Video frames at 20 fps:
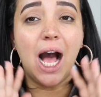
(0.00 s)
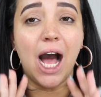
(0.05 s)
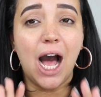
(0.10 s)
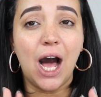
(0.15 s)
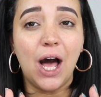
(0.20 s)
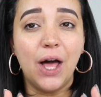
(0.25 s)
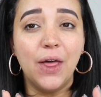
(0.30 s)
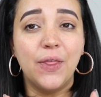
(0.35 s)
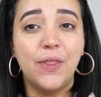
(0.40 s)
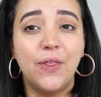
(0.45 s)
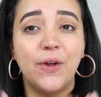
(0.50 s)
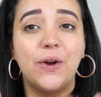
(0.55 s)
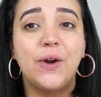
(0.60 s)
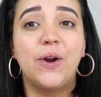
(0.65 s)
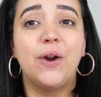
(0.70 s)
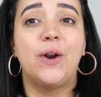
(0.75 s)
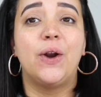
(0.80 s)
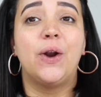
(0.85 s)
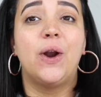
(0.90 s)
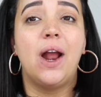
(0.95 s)

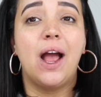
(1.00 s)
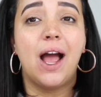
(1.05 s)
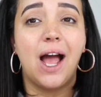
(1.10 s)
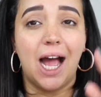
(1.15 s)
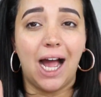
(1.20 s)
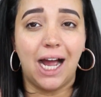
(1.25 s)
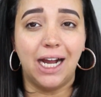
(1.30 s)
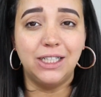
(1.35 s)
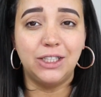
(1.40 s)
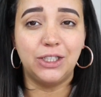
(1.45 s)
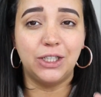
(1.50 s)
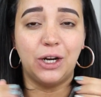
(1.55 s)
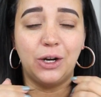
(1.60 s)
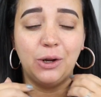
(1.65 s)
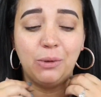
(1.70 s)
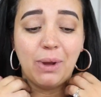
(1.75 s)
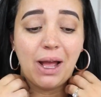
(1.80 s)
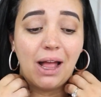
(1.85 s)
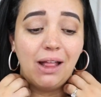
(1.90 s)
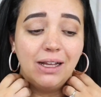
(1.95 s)
other
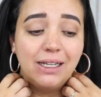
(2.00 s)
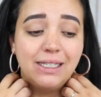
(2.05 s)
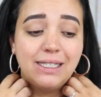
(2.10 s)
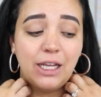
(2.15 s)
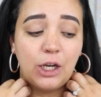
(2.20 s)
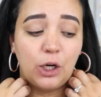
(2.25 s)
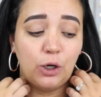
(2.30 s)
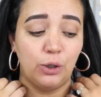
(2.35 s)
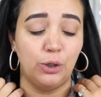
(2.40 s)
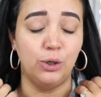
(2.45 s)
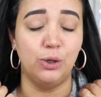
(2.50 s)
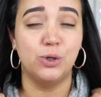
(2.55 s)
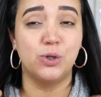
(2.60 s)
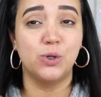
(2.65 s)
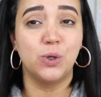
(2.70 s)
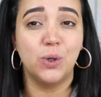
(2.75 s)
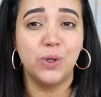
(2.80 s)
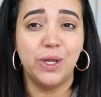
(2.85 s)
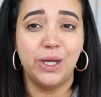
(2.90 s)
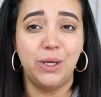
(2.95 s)
eyeshadow palettes that are
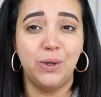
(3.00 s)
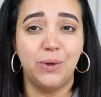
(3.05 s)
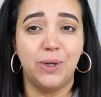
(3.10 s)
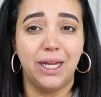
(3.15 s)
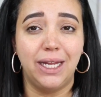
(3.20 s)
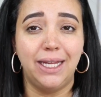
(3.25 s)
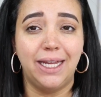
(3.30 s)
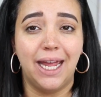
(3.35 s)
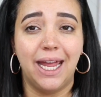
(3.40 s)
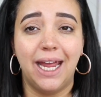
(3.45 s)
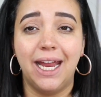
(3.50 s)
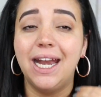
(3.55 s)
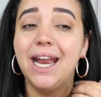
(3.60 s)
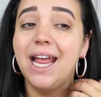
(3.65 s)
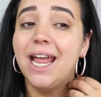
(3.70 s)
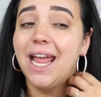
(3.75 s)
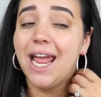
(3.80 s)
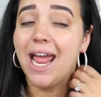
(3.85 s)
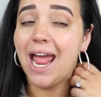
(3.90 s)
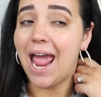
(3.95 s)
neutral that you can get,
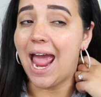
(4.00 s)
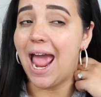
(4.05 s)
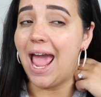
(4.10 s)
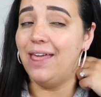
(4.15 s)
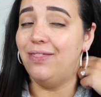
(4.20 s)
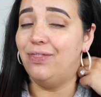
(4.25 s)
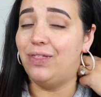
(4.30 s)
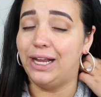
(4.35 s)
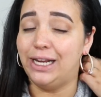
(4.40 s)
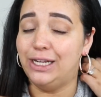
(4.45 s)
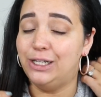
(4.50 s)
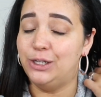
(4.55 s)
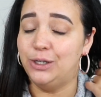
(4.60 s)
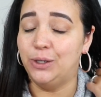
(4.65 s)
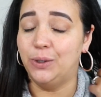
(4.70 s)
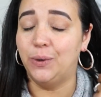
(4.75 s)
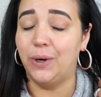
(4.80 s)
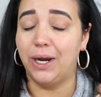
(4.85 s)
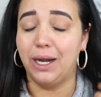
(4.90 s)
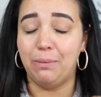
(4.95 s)
and they
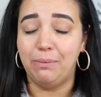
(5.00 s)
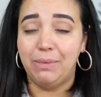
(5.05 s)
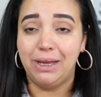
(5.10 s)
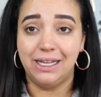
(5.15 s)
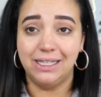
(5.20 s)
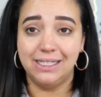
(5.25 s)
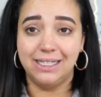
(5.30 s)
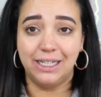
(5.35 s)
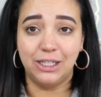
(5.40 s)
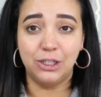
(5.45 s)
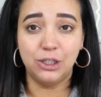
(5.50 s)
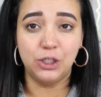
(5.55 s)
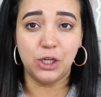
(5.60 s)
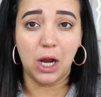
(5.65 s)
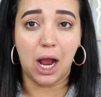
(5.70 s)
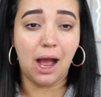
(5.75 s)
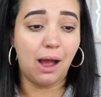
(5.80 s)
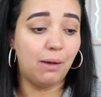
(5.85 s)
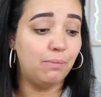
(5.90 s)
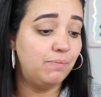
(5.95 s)
do an amazing
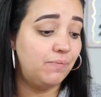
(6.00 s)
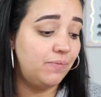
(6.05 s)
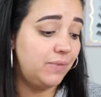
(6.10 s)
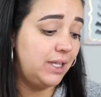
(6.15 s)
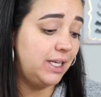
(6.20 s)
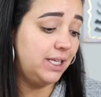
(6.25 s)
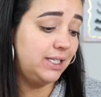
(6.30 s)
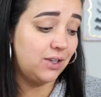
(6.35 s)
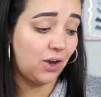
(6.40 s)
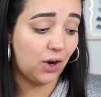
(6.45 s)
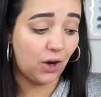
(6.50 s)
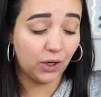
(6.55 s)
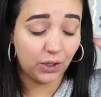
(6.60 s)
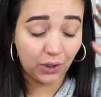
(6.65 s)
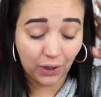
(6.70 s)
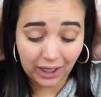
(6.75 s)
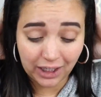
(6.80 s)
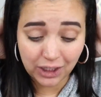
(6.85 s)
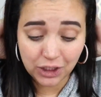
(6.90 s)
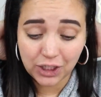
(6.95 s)
job. These are
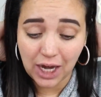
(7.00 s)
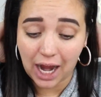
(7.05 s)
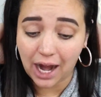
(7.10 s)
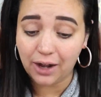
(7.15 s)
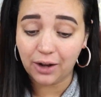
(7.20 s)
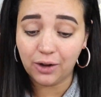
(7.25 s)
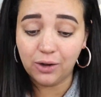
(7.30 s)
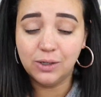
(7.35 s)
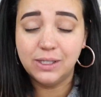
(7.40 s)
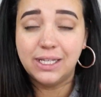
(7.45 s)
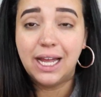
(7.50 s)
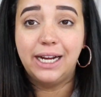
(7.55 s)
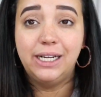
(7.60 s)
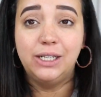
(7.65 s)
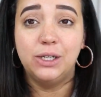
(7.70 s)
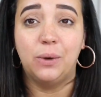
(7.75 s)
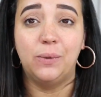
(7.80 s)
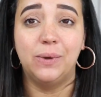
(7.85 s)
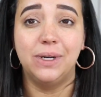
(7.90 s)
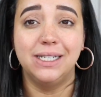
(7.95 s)
great shadows. I
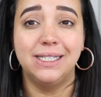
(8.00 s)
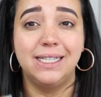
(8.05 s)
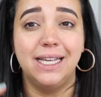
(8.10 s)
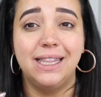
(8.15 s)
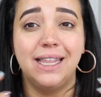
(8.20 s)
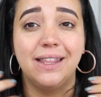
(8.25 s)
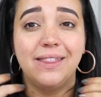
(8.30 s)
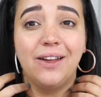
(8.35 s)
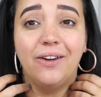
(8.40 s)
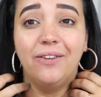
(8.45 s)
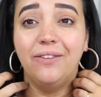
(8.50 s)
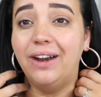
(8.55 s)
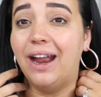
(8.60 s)
don't want to say that they're